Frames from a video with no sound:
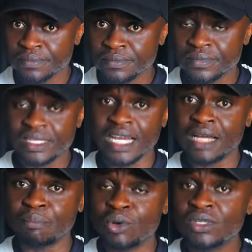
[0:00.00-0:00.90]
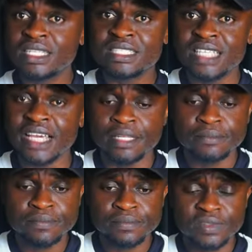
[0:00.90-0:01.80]
that can boldly say
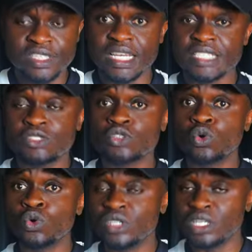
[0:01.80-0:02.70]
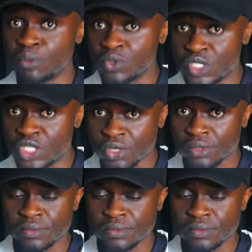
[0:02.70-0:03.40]
he has not owed a position